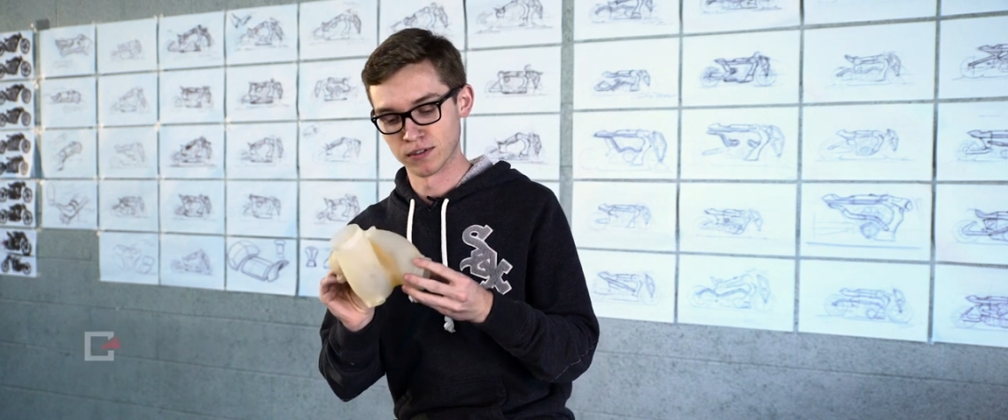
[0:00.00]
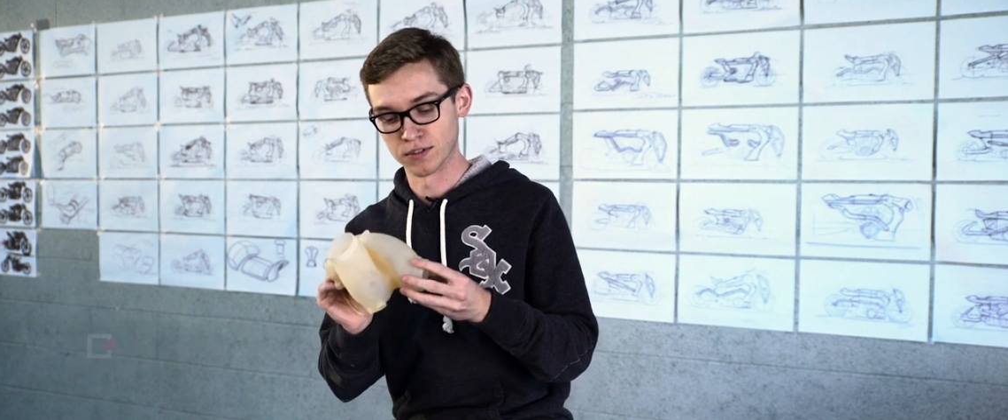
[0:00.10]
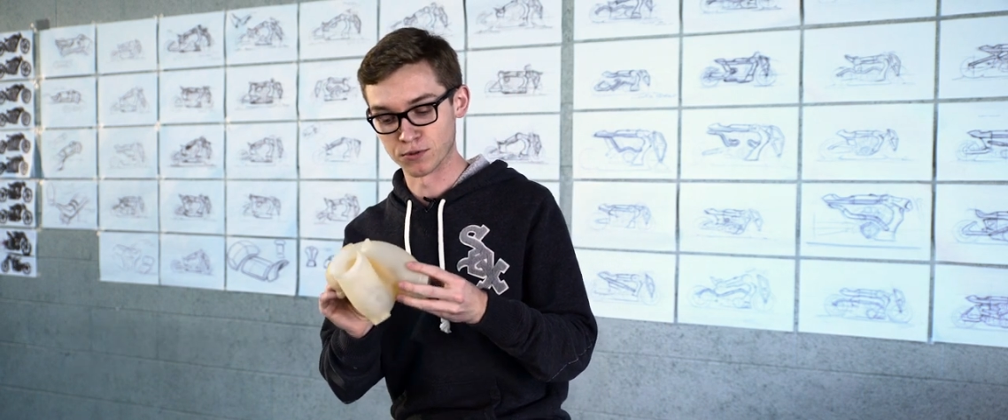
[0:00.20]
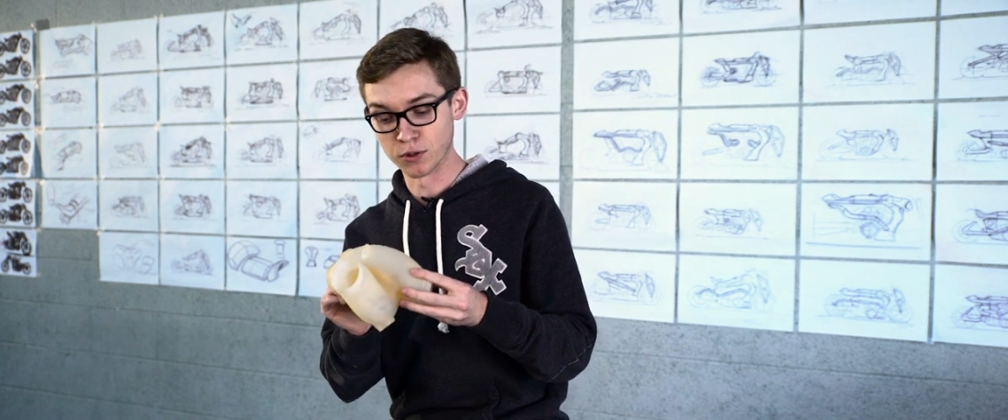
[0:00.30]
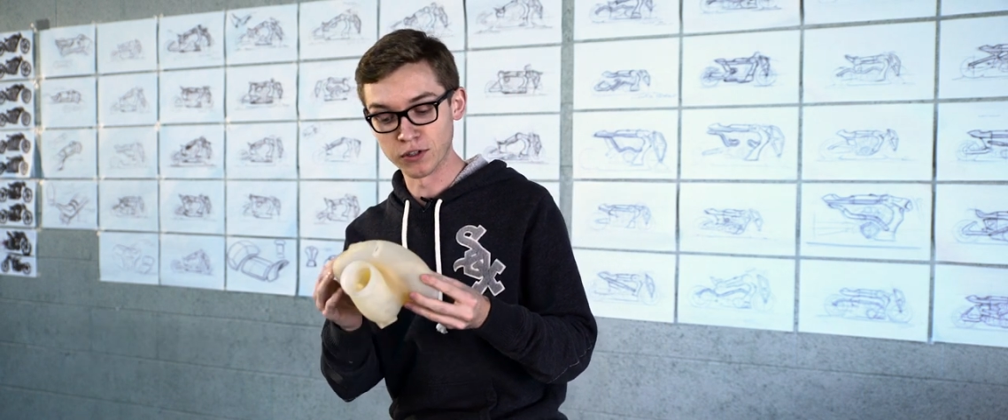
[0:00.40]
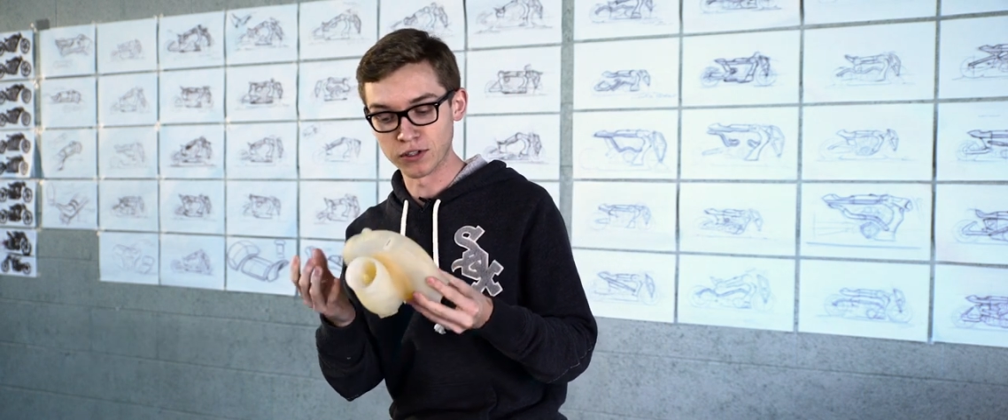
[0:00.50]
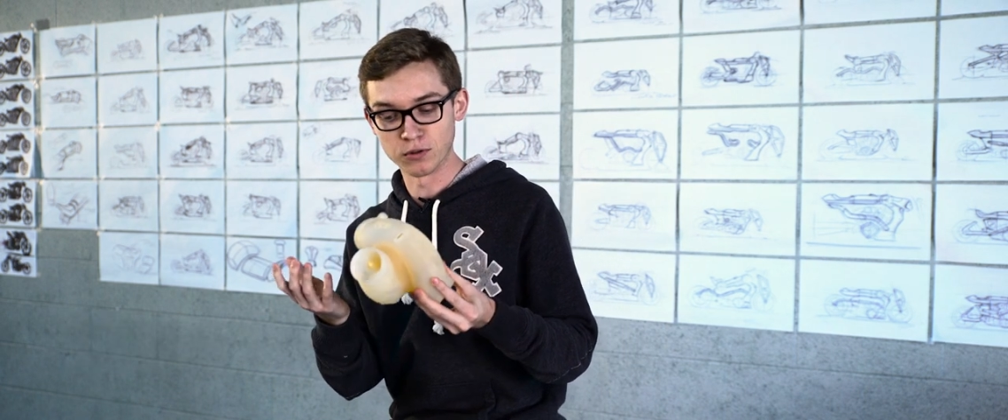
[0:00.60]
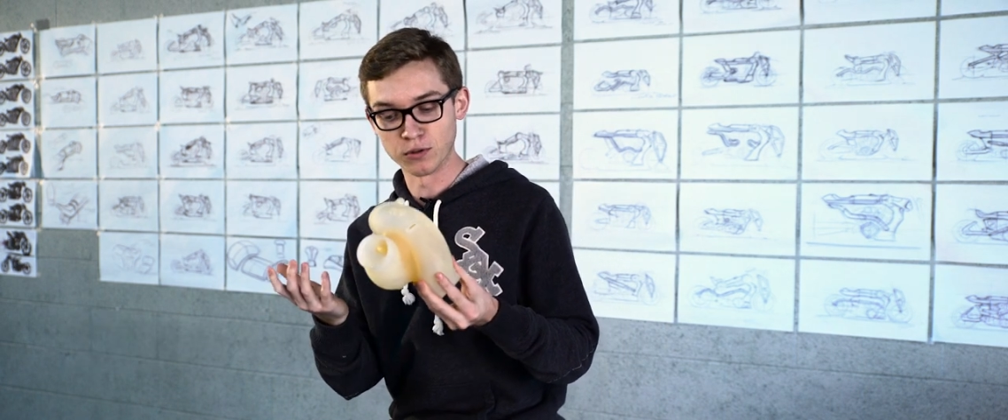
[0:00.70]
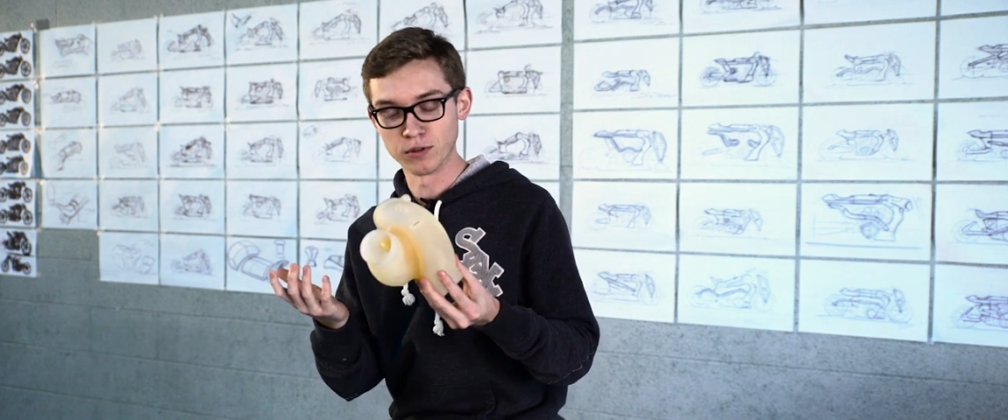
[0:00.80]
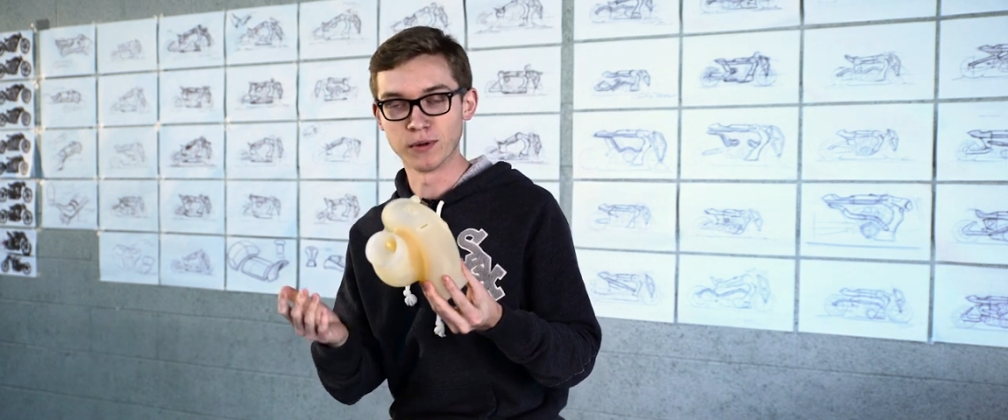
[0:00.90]
is really
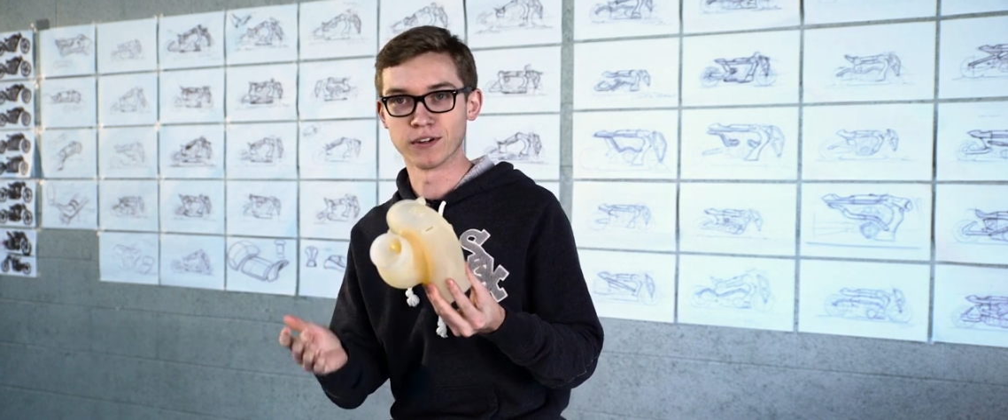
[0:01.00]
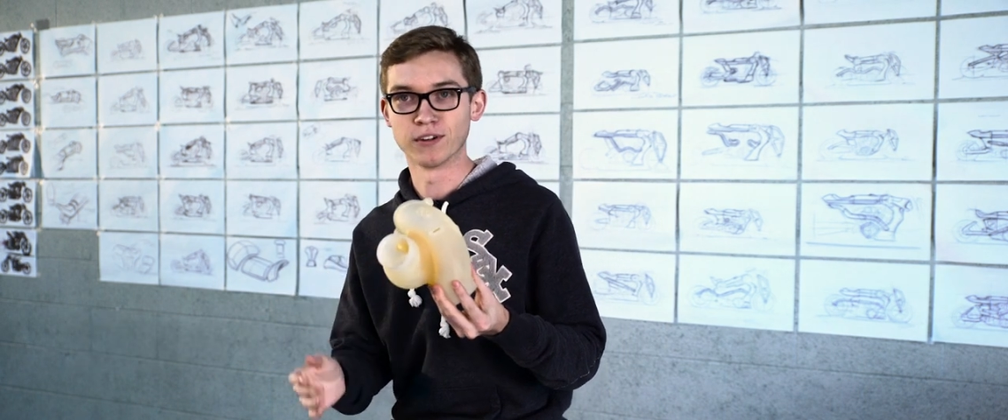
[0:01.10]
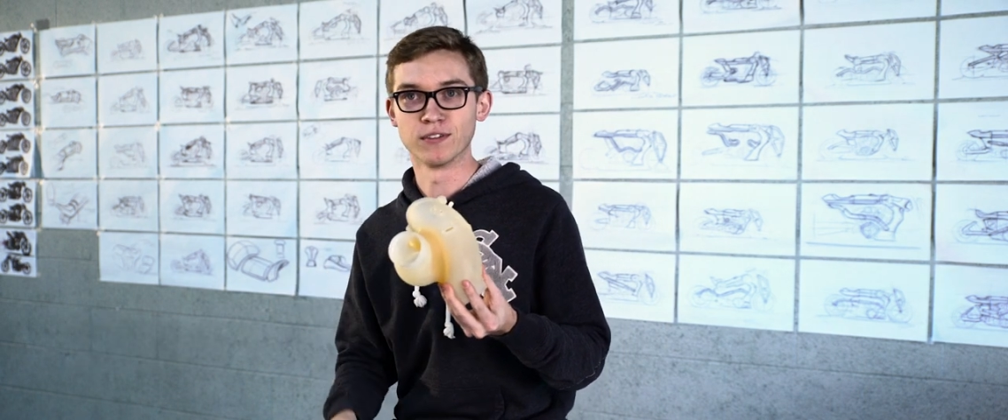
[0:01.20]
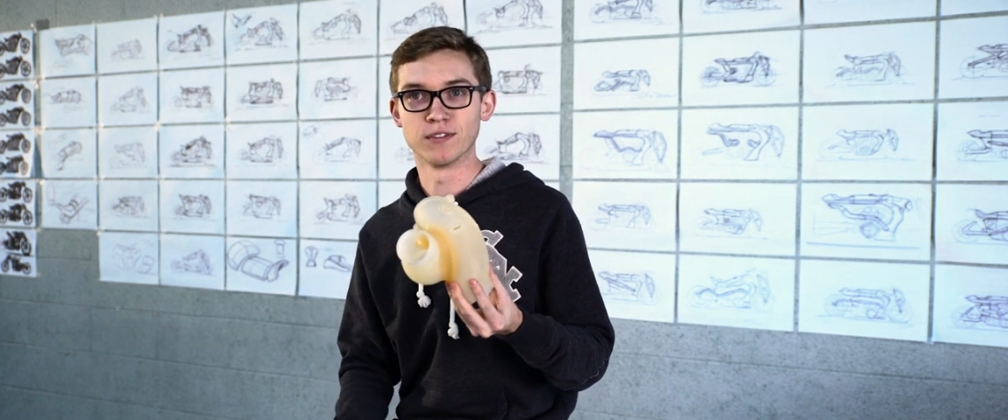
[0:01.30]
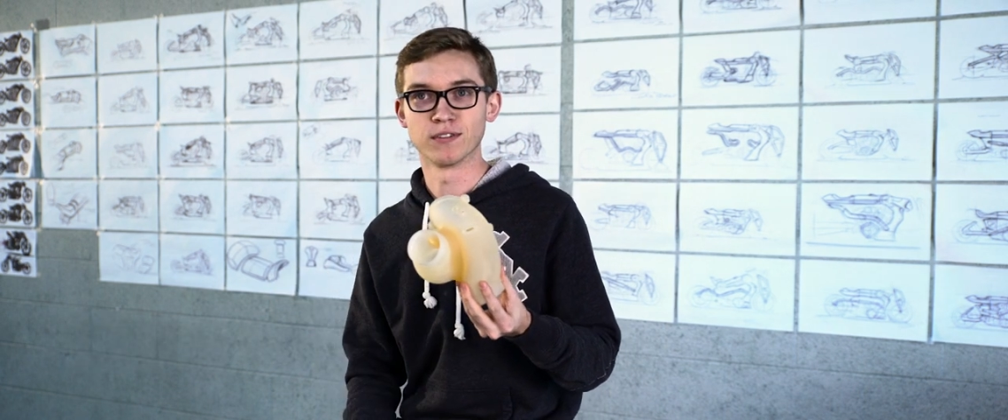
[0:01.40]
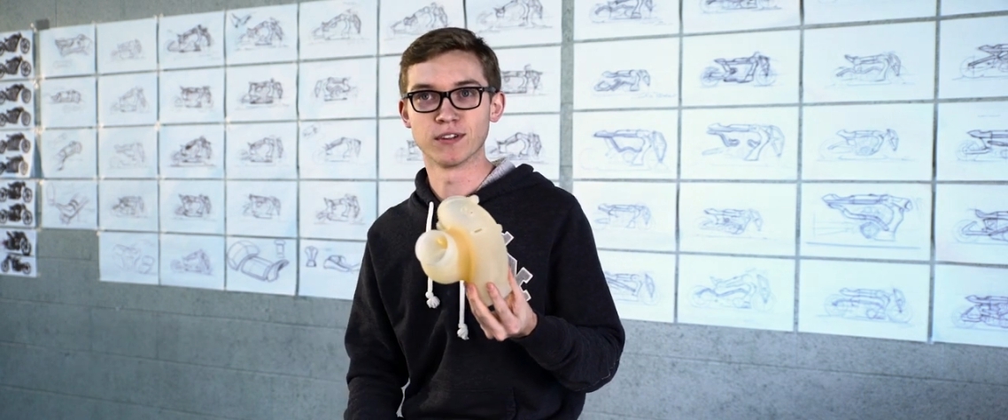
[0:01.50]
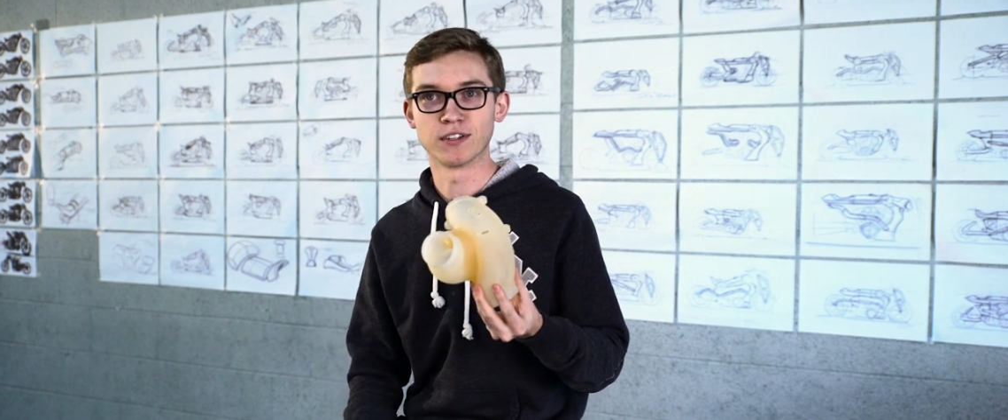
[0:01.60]
cool because